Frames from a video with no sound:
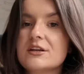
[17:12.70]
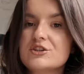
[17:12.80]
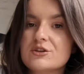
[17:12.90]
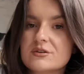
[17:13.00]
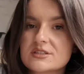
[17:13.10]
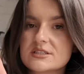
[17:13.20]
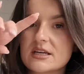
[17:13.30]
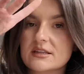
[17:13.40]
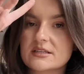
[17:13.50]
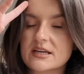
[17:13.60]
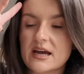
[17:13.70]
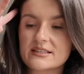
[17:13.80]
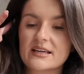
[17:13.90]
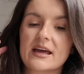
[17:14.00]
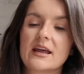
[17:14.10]
and as soon as I seen this, I had
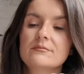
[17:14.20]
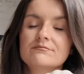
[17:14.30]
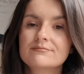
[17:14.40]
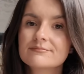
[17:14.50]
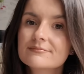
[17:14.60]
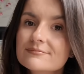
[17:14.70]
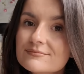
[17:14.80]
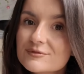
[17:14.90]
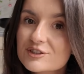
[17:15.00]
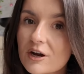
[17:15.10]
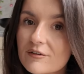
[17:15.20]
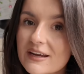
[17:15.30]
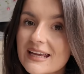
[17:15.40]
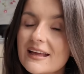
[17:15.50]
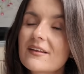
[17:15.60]
to get it. Sorry,
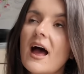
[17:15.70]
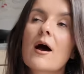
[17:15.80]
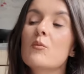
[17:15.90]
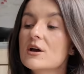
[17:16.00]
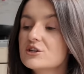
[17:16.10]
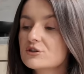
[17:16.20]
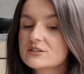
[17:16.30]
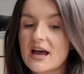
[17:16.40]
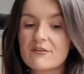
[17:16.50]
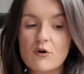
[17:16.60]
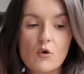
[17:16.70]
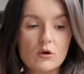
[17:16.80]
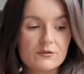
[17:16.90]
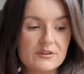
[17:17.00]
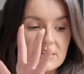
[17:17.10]
I wish I could have
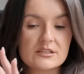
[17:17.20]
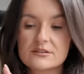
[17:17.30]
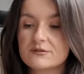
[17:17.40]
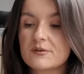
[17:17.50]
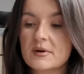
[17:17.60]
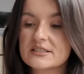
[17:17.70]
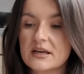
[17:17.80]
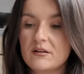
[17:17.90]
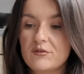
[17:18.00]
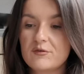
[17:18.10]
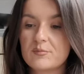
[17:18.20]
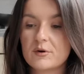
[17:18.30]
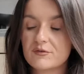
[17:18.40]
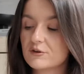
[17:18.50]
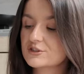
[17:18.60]
all of this for myself,
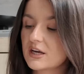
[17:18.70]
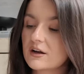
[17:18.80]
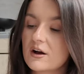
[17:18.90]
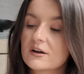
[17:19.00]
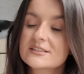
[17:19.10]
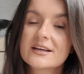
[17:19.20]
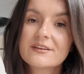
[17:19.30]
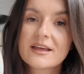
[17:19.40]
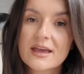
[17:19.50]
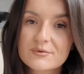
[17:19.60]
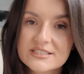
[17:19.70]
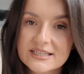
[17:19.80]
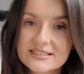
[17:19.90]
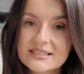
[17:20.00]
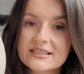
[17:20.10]
but unfortunately I can't. It was
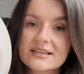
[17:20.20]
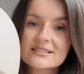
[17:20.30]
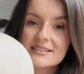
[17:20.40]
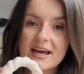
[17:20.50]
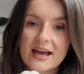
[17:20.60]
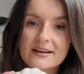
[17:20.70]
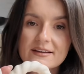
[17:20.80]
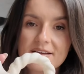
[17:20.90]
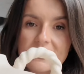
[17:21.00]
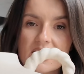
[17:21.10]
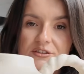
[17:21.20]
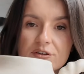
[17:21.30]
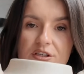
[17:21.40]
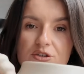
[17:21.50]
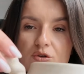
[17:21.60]
£16.99. It's
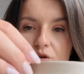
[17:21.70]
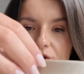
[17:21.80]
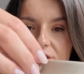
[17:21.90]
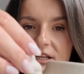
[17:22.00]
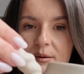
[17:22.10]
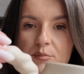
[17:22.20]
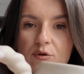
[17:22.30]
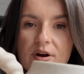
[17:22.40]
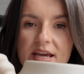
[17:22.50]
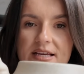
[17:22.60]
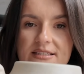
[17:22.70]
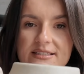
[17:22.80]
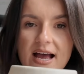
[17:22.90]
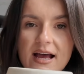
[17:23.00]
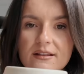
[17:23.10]
got this gorgeous like
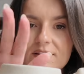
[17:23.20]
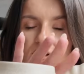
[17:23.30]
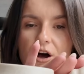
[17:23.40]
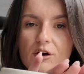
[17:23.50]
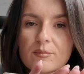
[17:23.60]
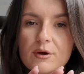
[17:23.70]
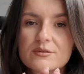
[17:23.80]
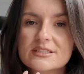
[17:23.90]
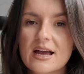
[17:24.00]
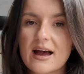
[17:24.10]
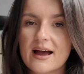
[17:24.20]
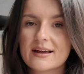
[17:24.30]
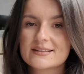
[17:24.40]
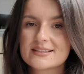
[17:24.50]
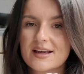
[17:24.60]
braided handle on both
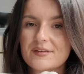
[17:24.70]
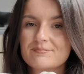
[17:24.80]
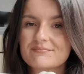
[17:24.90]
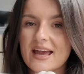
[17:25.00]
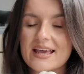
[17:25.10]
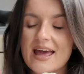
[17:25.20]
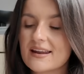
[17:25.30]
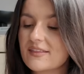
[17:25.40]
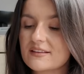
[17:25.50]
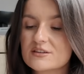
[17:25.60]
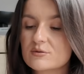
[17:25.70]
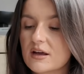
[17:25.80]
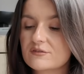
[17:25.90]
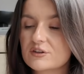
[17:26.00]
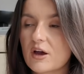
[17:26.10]
sides. Again, I think this will
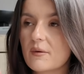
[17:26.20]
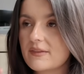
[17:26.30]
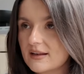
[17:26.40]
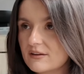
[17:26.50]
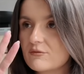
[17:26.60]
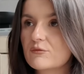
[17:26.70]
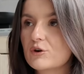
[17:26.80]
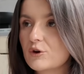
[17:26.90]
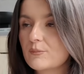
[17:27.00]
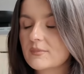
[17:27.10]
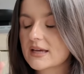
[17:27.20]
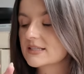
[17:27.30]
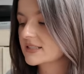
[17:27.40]
have to go in the living room, like